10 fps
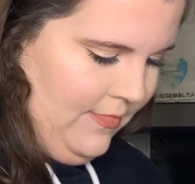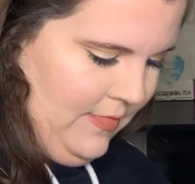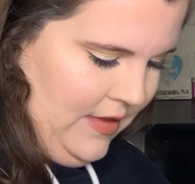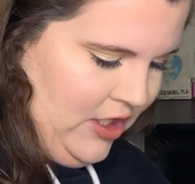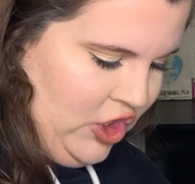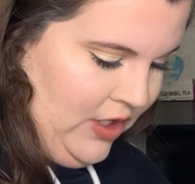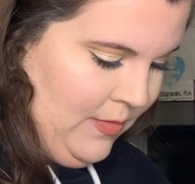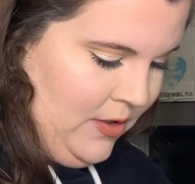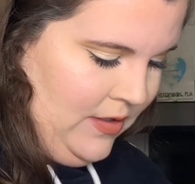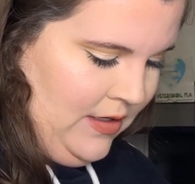the
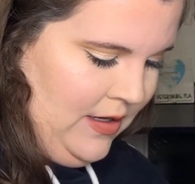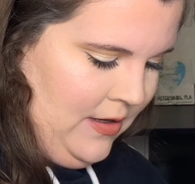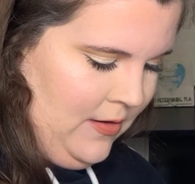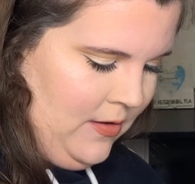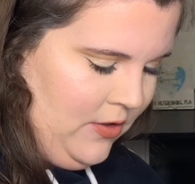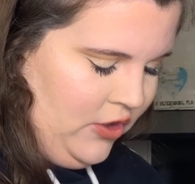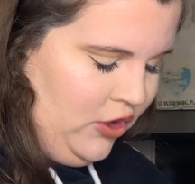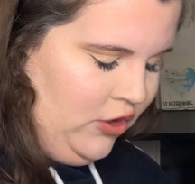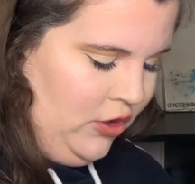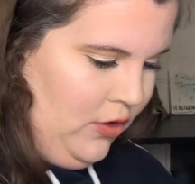shimmers in here are
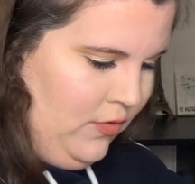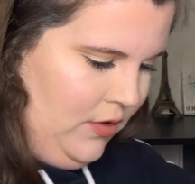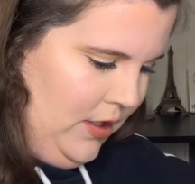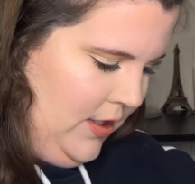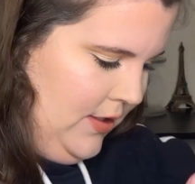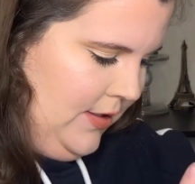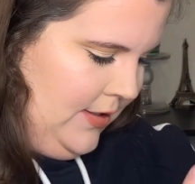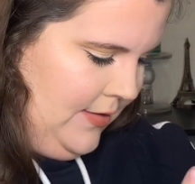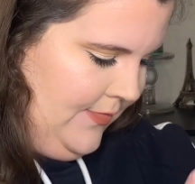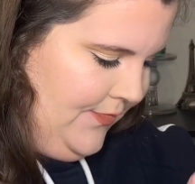so
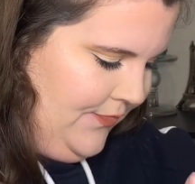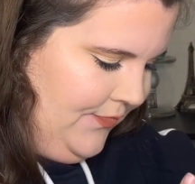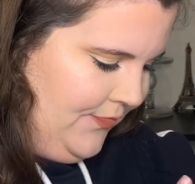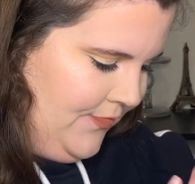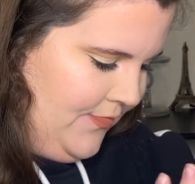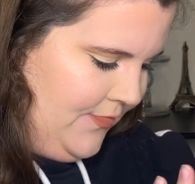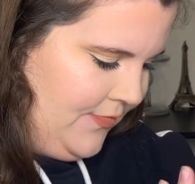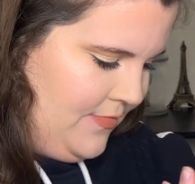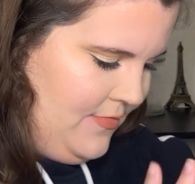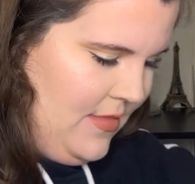nice
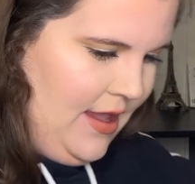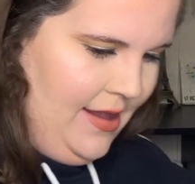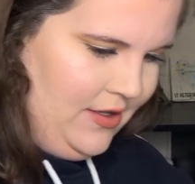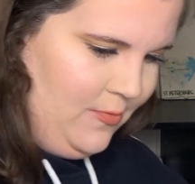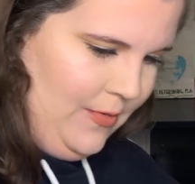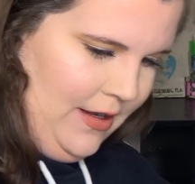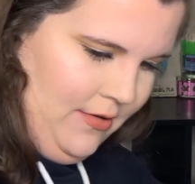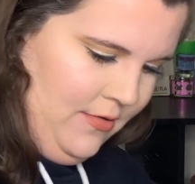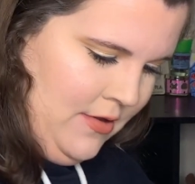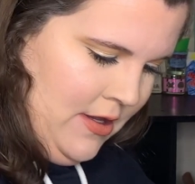as
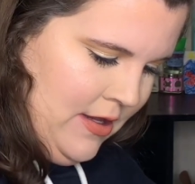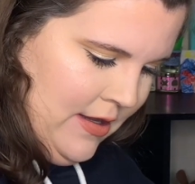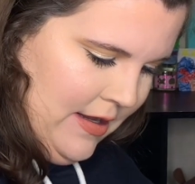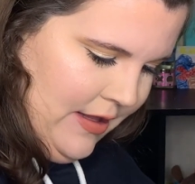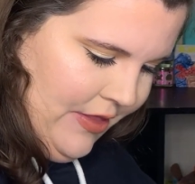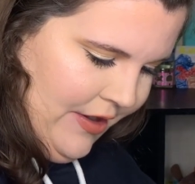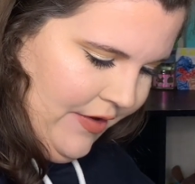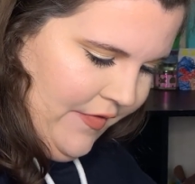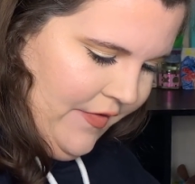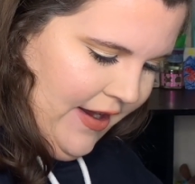well, and
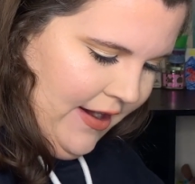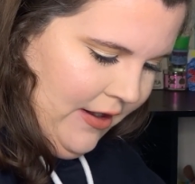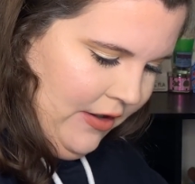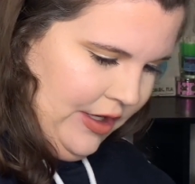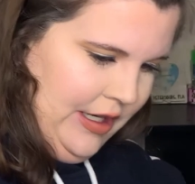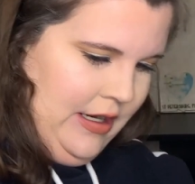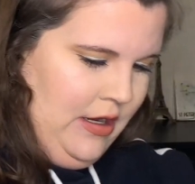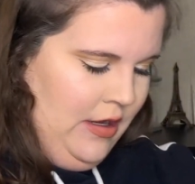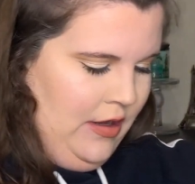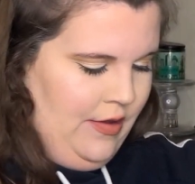they're very
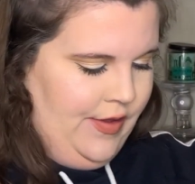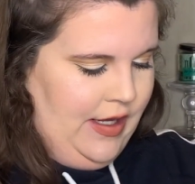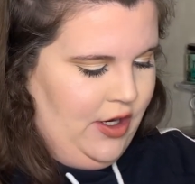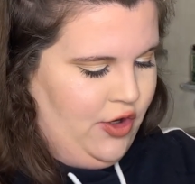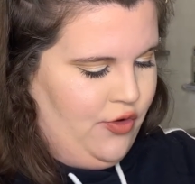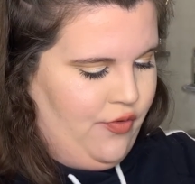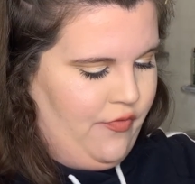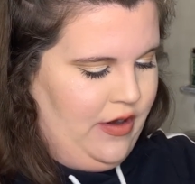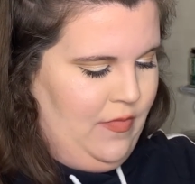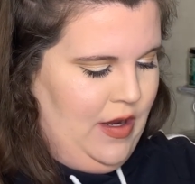like
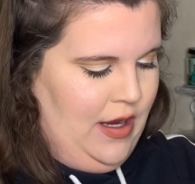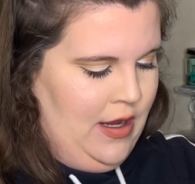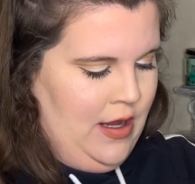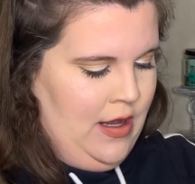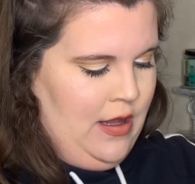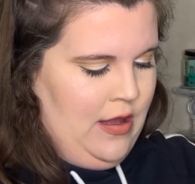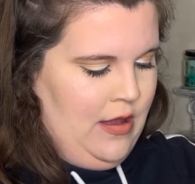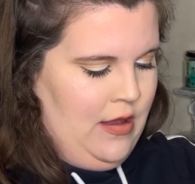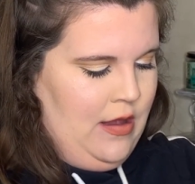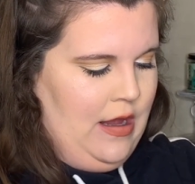creamy.
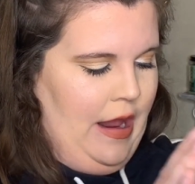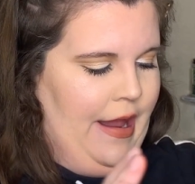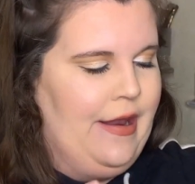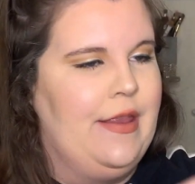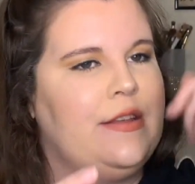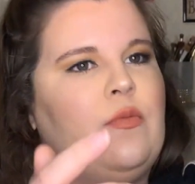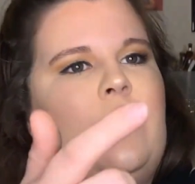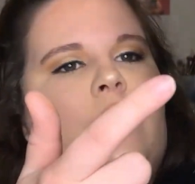And this one